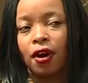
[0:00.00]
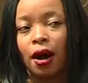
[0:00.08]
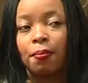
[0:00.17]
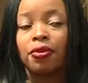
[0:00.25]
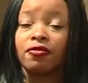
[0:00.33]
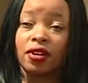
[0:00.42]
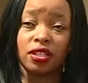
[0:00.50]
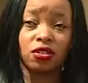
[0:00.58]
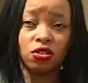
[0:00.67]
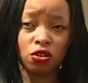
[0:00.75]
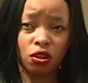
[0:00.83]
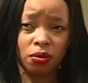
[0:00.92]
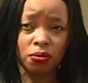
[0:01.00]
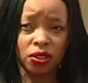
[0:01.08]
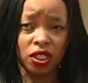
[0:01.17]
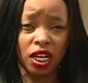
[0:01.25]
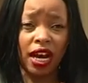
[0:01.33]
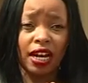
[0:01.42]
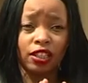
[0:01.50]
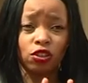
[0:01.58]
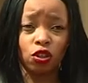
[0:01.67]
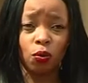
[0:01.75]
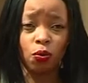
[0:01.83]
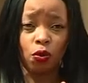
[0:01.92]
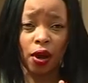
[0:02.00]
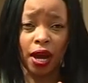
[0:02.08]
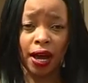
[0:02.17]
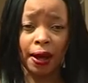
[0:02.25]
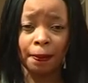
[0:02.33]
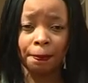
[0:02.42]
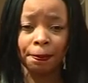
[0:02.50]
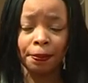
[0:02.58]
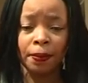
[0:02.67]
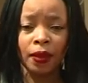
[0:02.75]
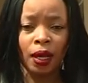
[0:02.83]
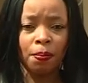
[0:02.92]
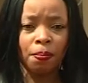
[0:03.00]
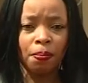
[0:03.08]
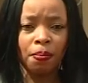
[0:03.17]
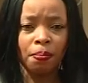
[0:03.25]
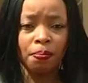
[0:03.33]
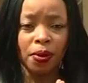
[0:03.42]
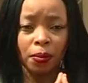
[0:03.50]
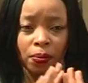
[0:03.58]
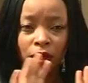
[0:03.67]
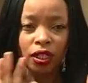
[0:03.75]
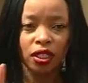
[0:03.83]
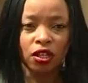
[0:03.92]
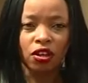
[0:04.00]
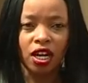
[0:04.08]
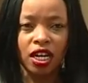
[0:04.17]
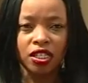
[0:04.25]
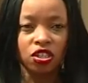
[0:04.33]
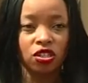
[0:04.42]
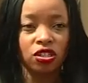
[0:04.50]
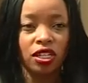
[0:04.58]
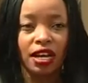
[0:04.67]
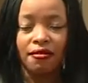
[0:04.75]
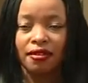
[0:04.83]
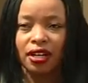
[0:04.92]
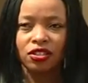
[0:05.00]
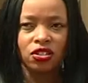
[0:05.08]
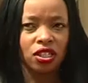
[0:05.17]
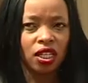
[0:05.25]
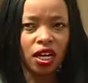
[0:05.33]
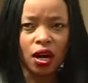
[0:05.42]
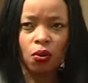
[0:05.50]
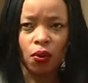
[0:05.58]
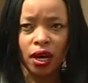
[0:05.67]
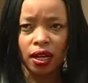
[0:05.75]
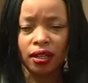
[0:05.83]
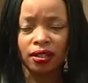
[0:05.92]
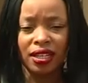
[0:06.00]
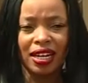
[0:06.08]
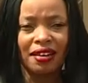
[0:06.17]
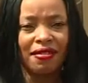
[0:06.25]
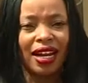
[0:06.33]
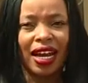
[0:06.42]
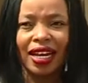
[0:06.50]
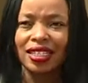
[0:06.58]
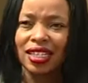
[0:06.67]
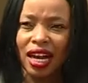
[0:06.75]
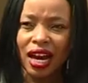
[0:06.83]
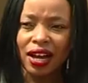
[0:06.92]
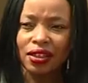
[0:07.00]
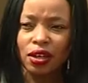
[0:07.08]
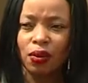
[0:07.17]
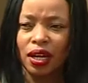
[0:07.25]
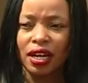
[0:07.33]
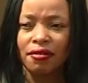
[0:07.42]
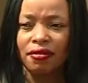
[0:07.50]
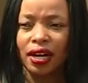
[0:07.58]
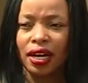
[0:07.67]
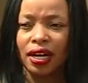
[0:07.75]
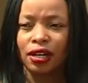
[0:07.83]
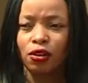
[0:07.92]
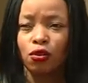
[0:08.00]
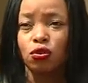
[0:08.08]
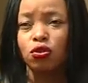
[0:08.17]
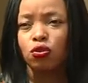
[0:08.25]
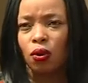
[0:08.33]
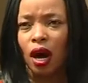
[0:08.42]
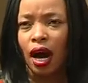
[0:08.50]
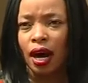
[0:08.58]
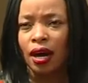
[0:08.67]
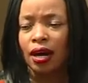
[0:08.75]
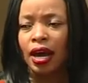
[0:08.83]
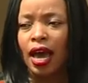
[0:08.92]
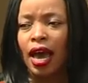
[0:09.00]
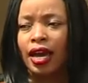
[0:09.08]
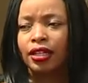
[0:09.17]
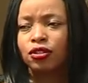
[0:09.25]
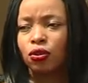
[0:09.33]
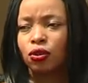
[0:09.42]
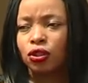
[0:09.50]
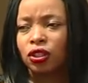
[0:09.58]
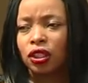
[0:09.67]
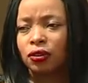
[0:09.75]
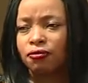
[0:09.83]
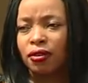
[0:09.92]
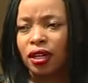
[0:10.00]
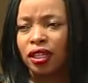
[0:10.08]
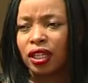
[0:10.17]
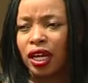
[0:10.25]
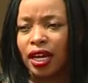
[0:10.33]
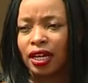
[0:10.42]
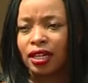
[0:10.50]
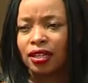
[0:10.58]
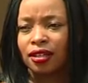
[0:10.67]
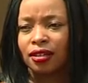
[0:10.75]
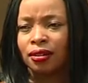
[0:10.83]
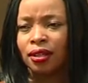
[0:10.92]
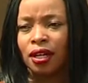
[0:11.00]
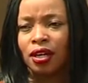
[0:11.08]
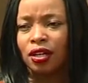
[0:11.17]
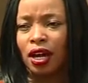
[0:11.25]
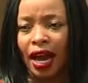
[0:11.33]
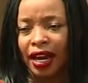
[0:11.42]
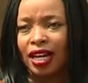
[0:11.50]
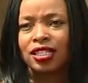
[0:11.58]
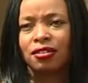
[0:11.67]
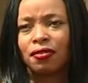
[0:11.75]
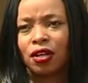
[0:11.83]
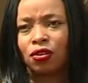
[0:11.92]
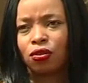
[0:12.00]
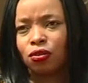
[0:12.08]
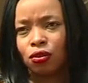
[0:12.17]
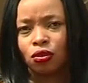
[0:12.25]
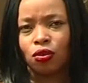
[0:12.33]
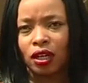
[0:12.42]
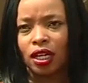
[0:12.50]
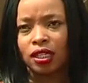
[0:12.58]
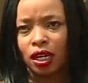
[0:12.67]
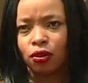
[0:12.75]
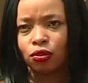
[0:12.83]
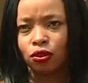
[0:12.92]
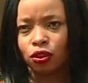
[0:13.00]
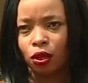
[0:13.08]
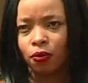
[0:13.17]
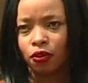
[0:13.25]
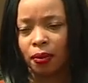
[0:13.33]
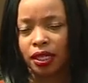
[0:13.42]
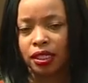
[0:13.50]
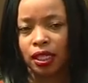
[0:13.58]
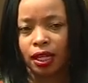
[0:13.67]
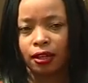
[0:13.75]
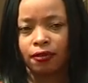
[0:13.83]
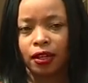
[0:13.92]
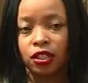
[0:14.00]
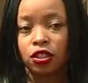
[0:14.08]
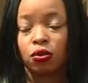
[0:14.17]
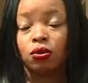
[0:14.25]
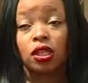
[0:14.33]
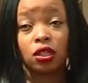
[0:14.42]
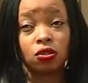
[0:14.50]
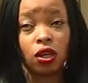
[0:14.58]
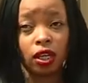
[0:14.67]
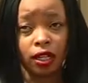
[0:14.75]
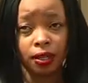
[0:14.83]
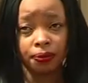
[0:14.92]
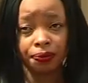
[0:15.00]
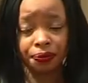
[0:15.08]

her previous job, she had a job where people in the organization never treated her well. They never liked her. They were never good to her. And so she felt like, I can't even, you know, get a good job for myself. And she was actually